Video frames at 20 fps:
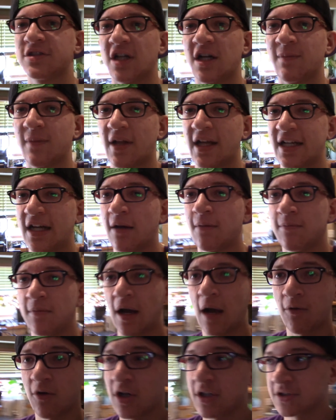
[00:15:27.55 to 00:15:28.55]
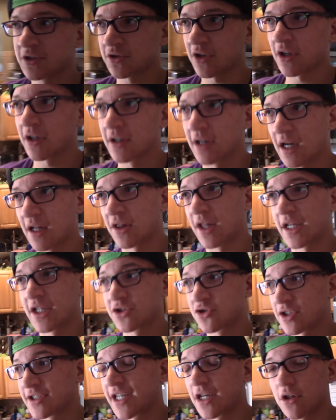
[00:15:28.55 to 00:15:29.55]
Um, like I'm, I'm gonna start. Like it's
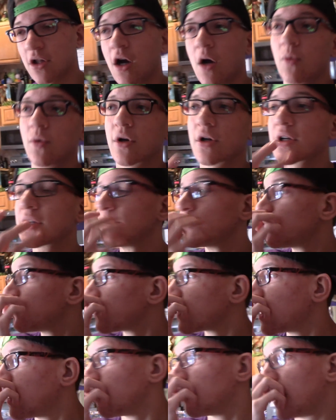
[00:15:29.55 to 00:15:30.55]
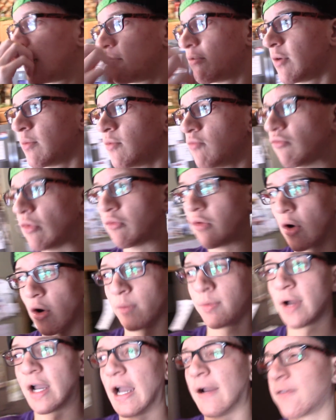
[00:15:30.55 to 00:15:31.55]
gonna take a lot of work, but I'm, I'm gonna
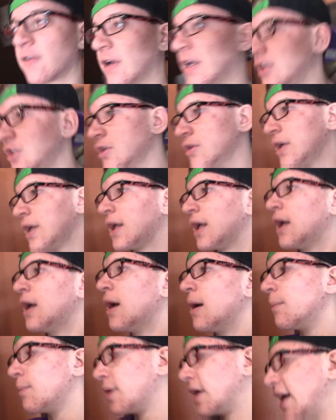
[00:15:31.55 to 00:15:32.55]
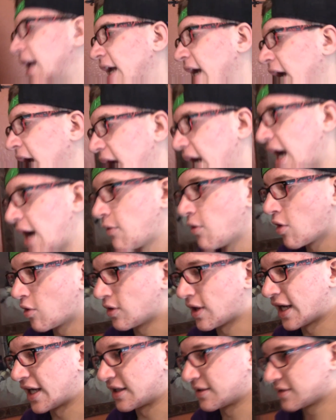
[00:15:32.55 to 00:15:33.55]
put effort into it but I, I won't
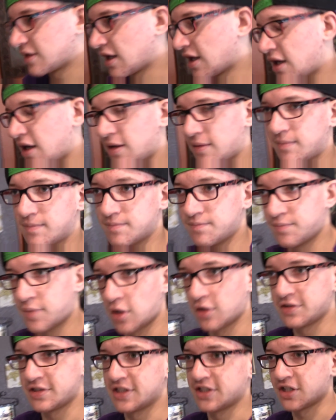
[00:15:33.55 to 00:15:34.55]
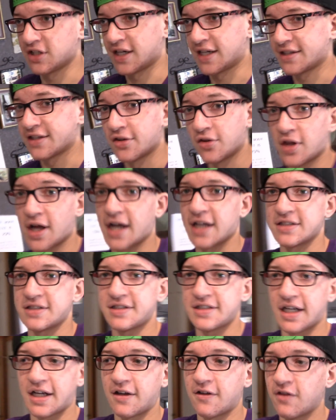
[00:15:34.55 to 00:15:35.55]
like um, post it to like the last
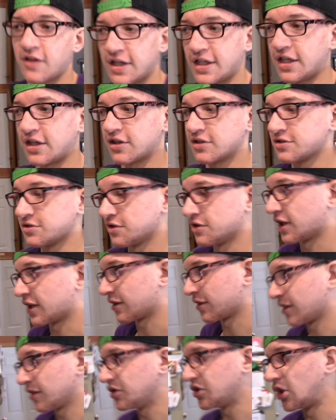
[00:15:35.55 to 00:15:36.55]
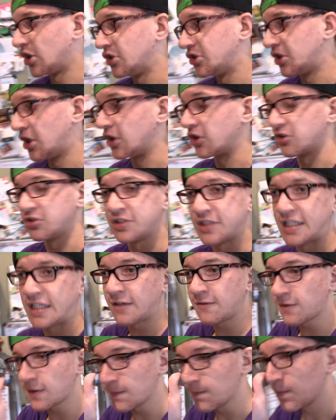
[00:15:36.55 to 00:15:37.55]
day of the year, so like New, New Year's
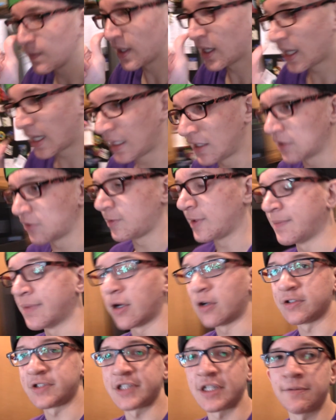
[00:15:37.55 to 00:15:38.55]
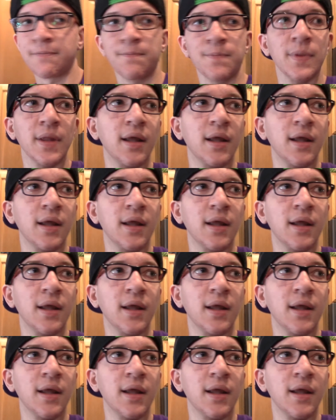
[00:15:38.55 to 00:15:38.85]
Eve, and it'll be posted.